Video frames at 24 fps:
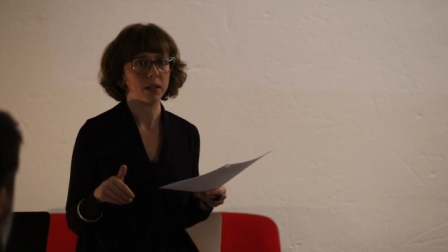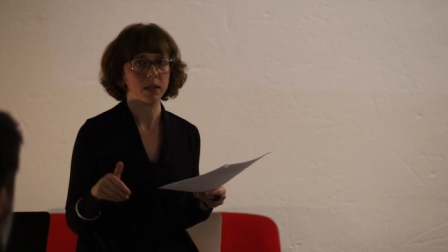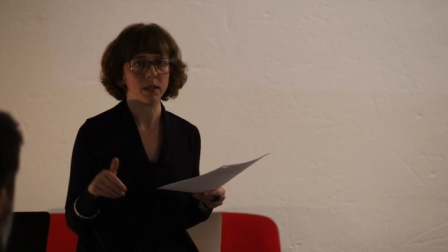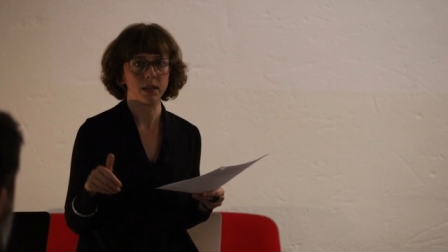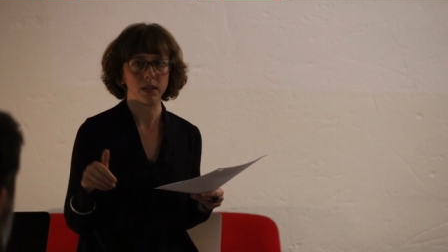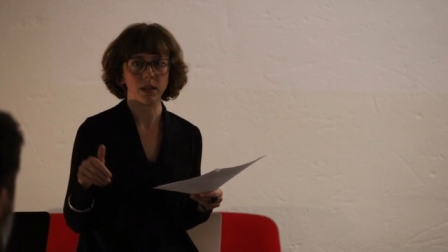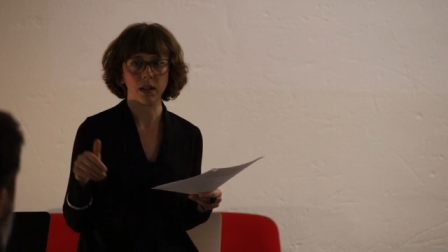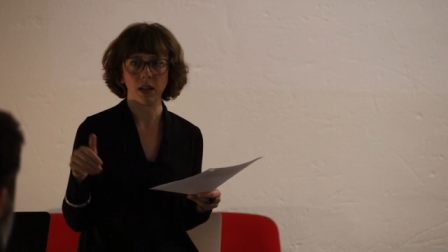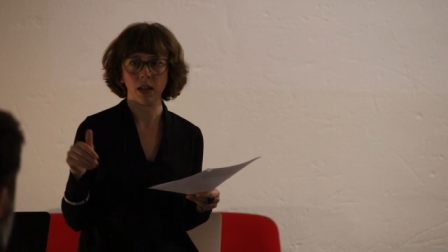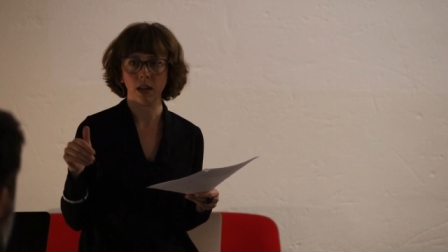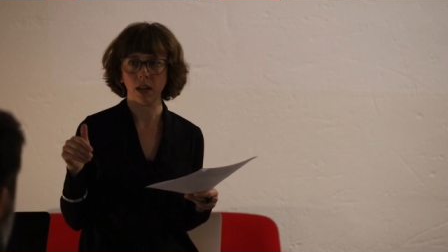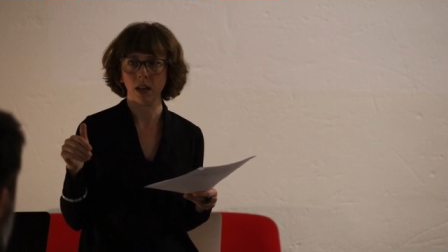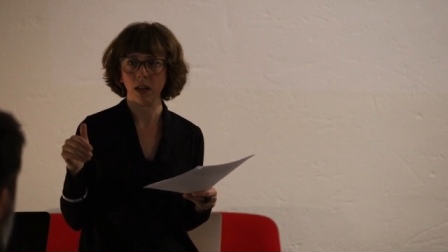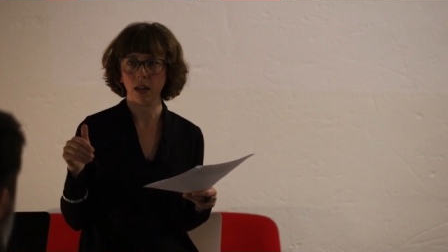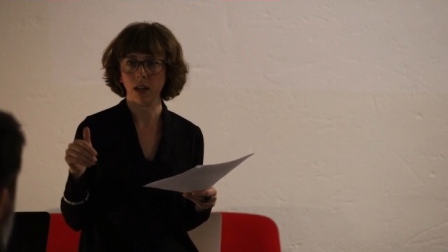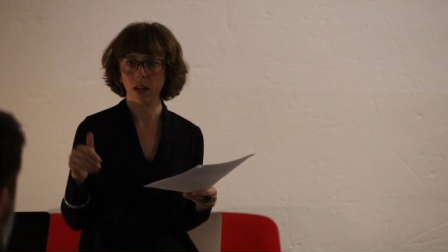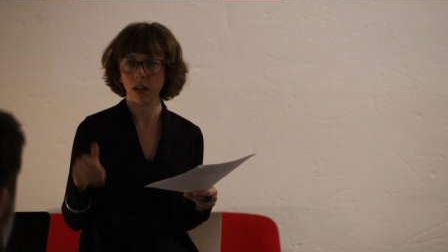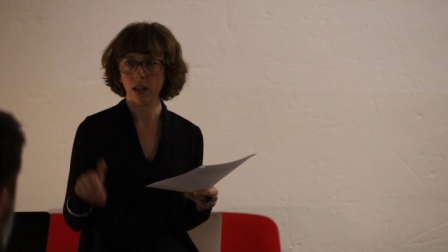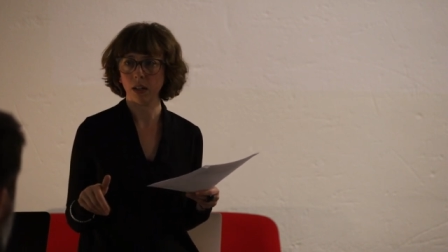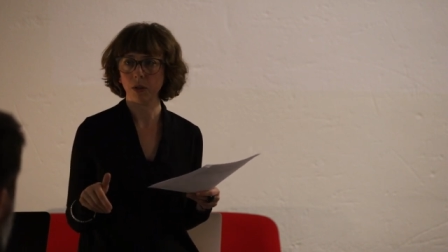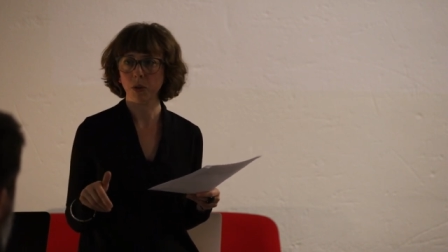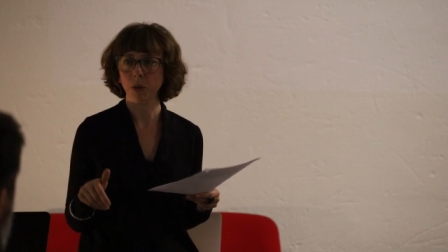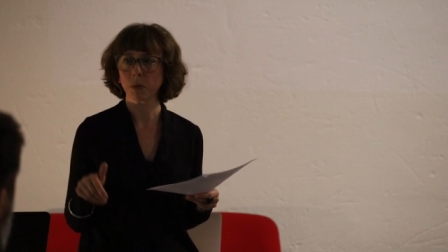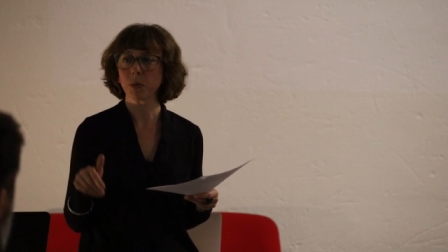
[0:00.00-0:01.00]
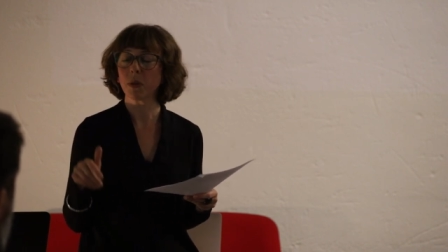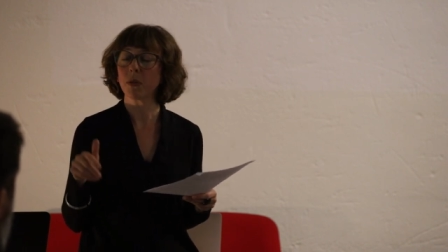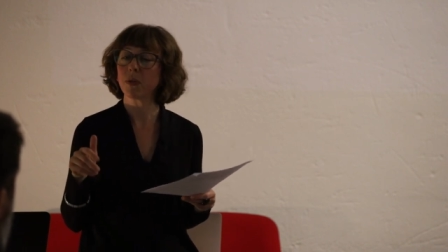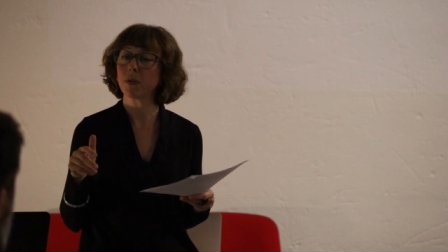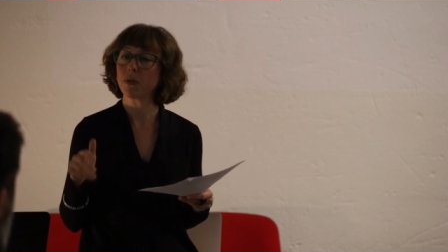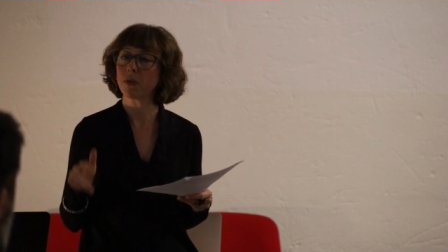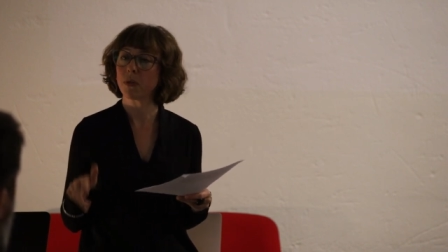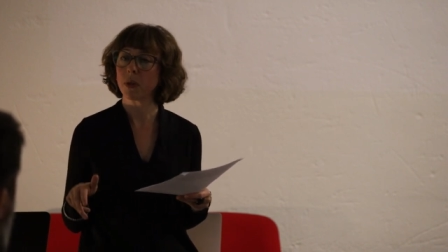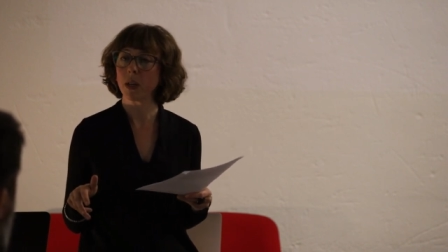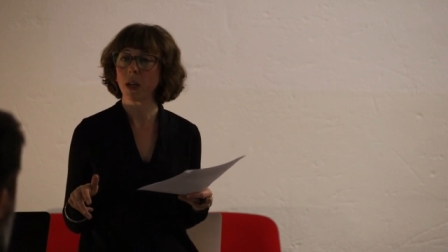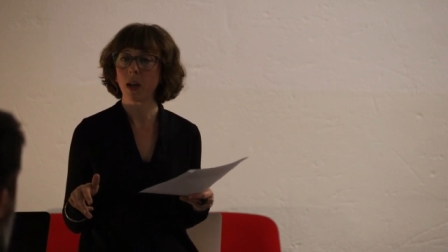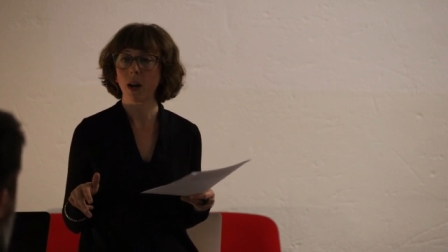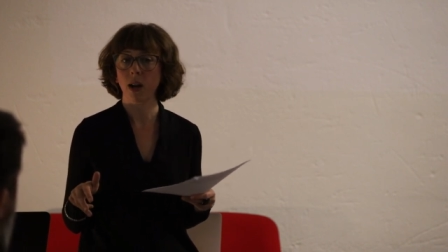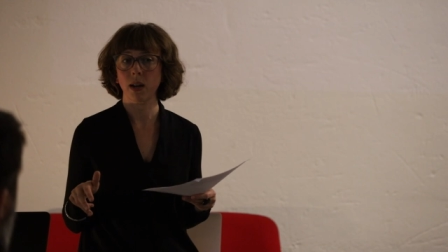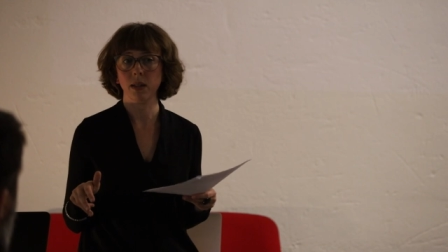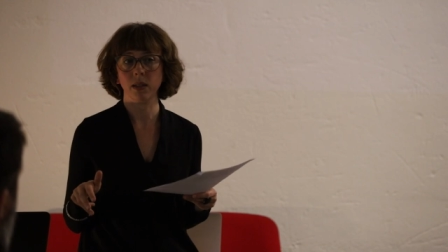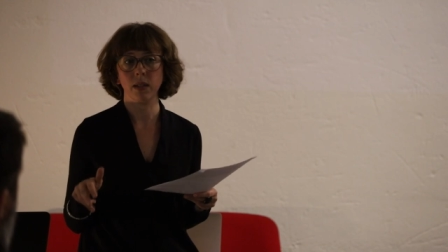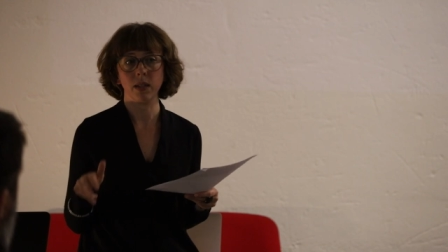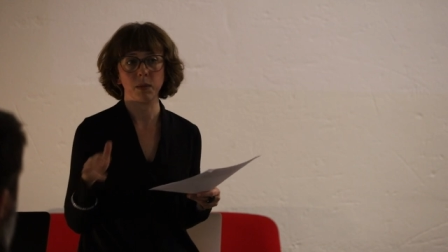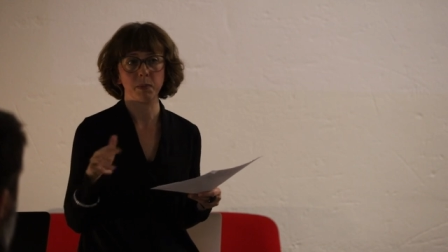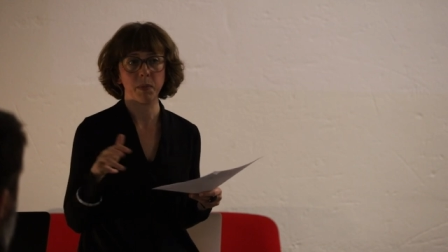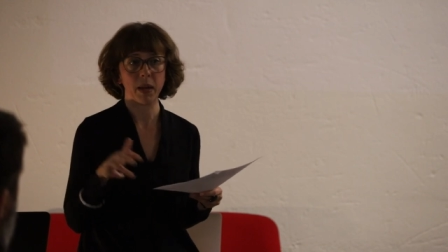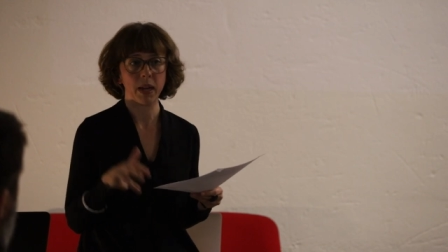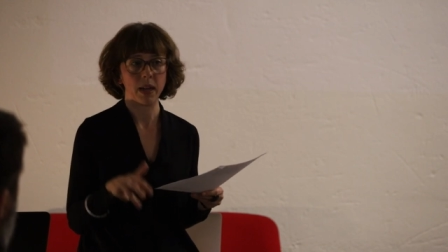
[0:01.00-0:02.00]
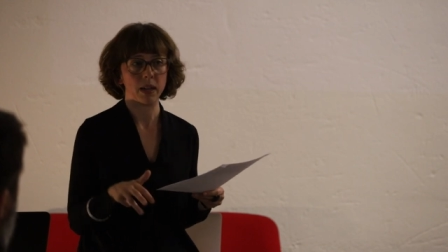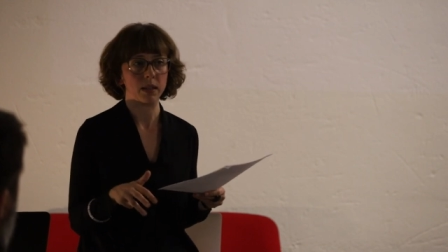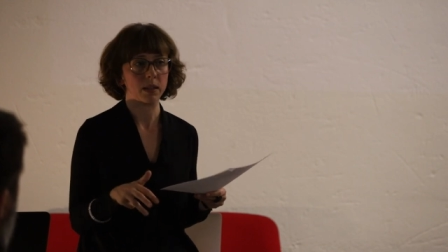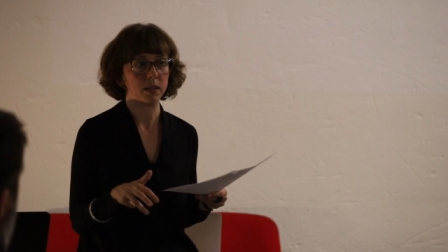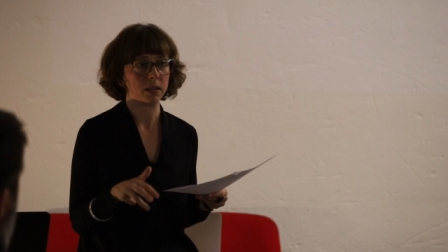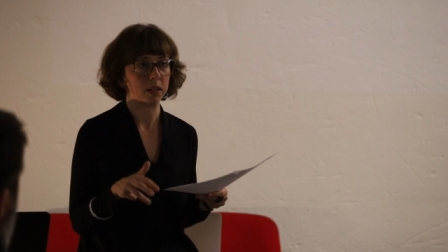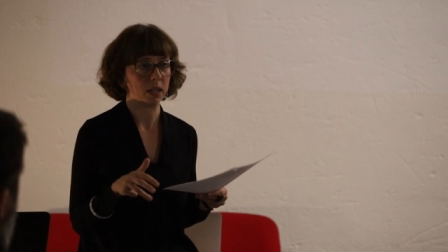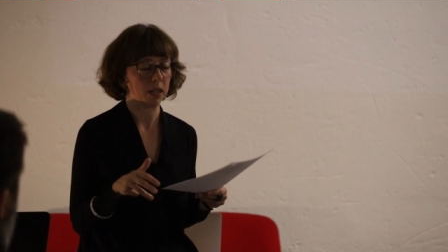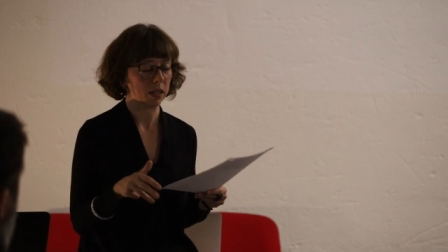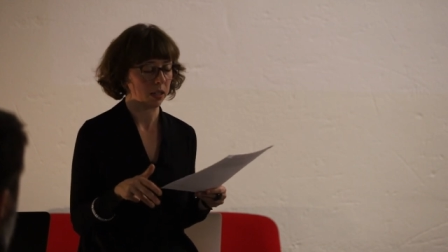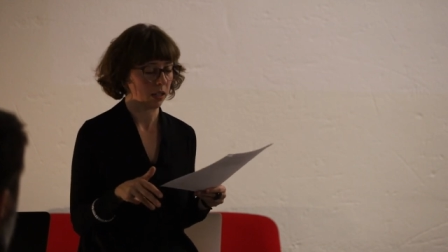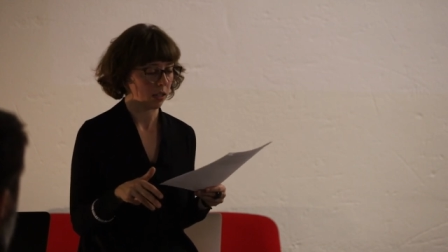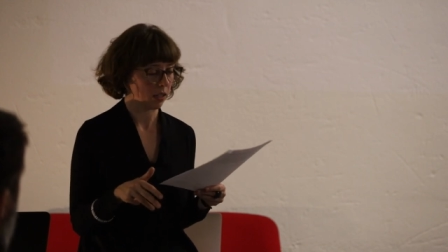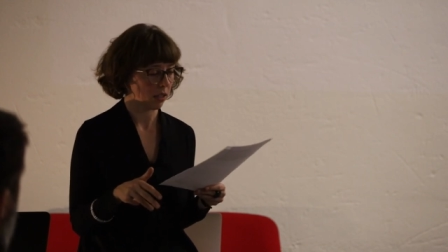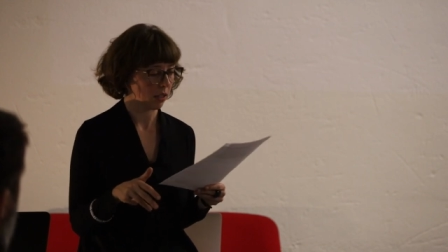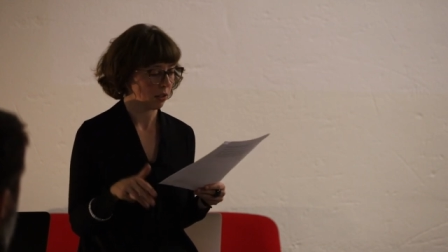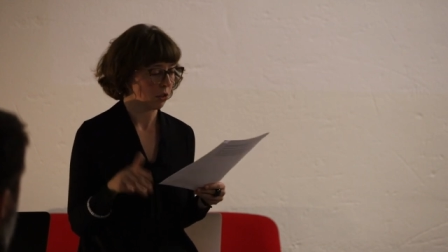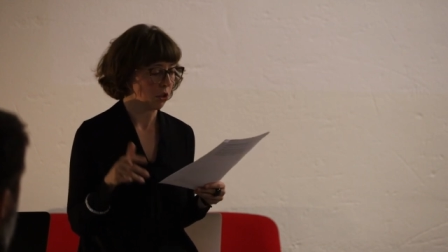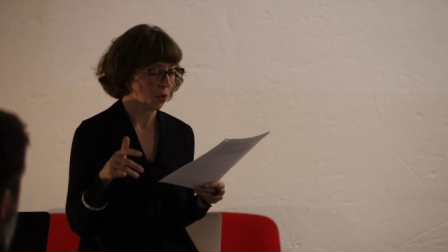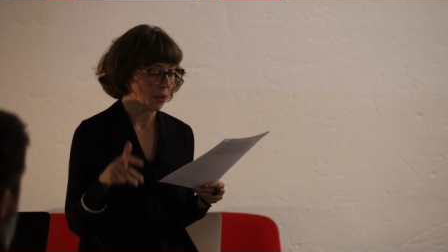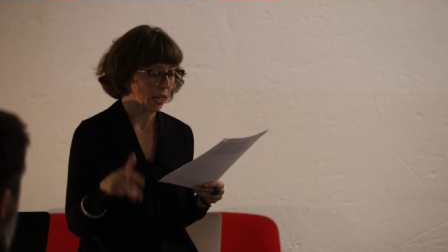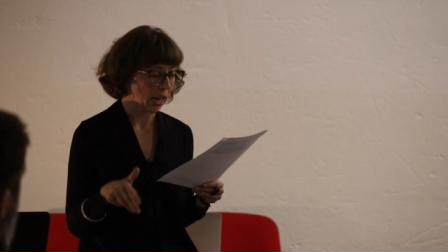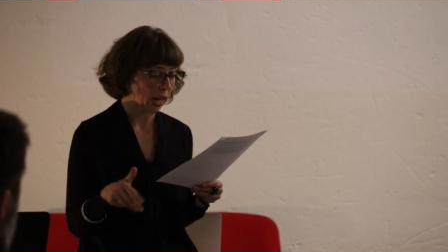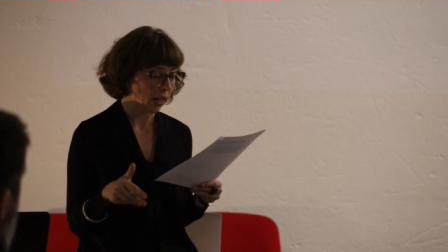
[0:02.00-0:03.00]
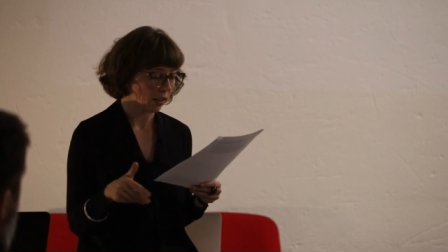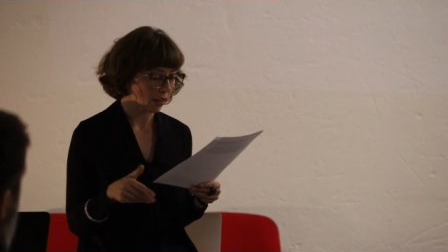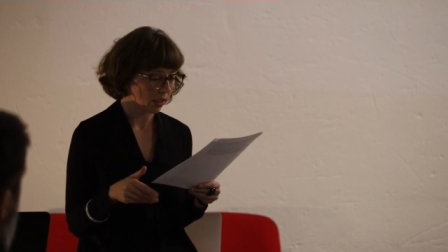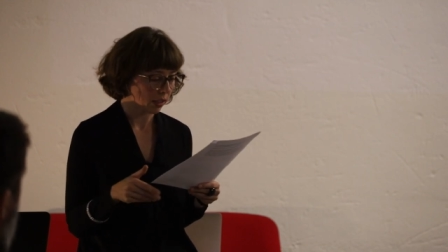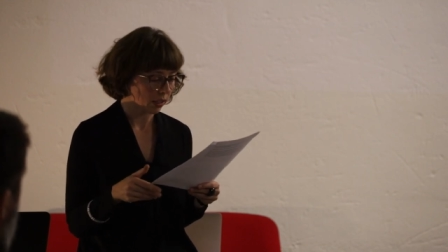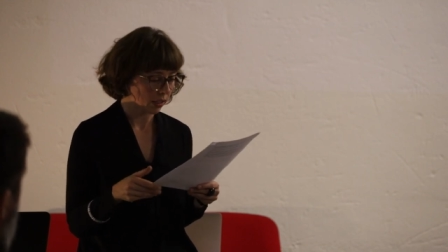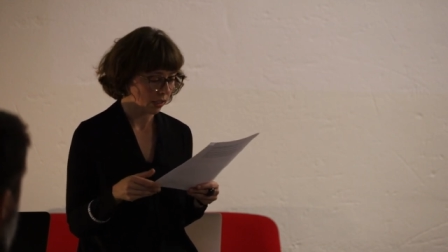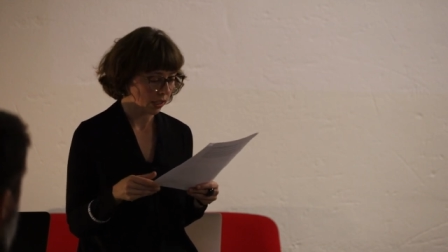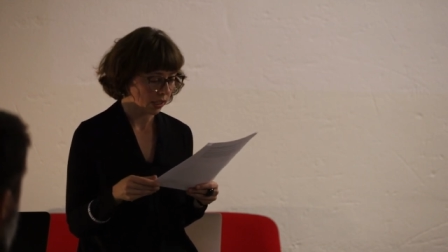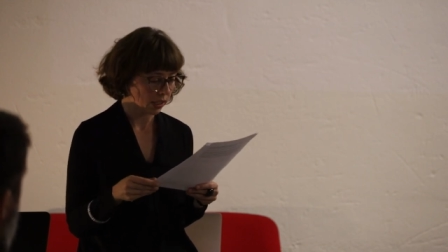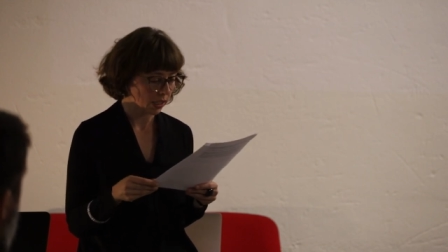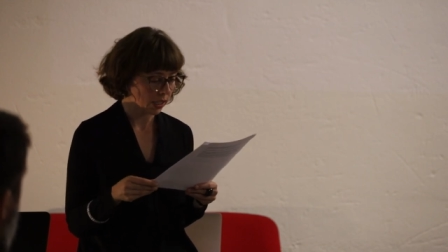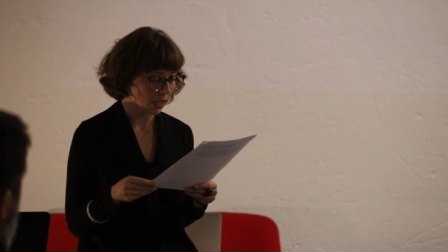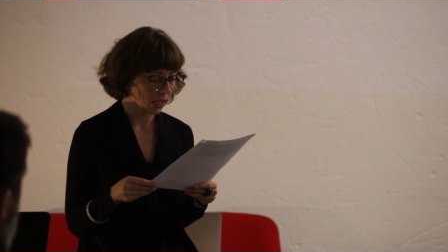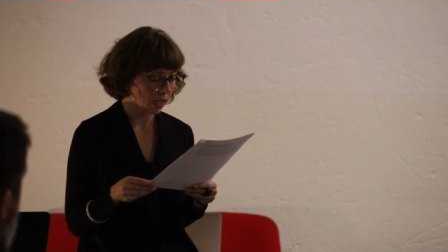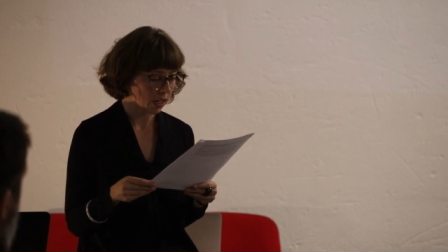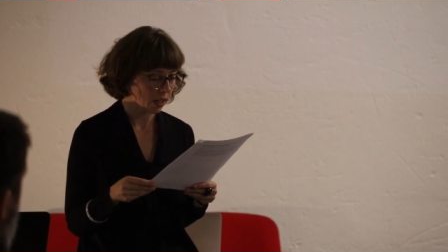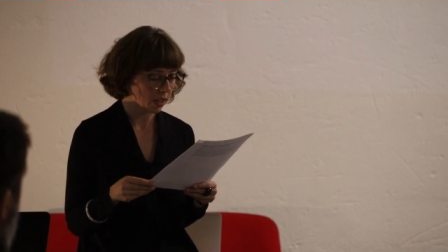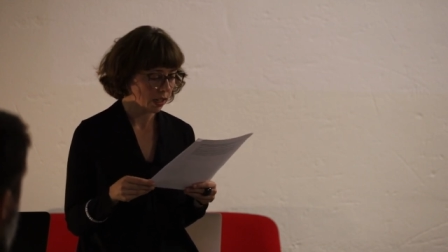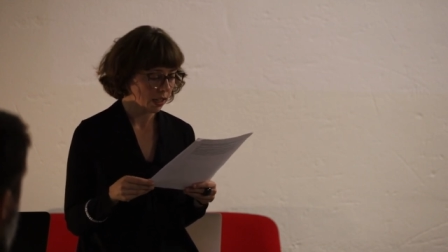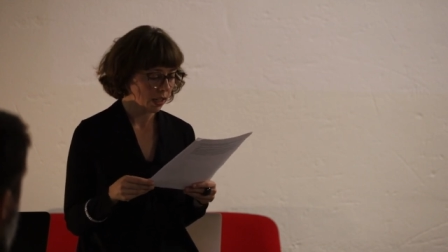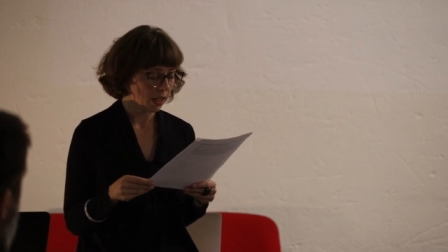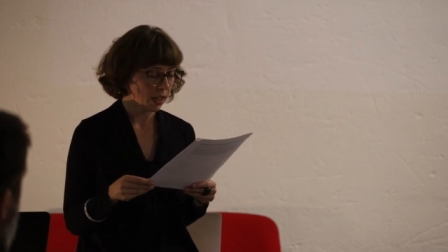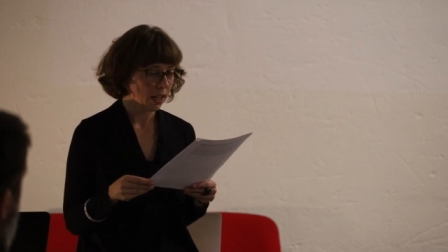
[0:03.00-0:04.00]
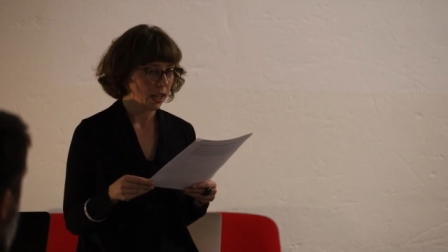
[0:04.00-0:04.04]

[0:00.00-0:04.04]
it's a group of three artists based in New Delhi, in India.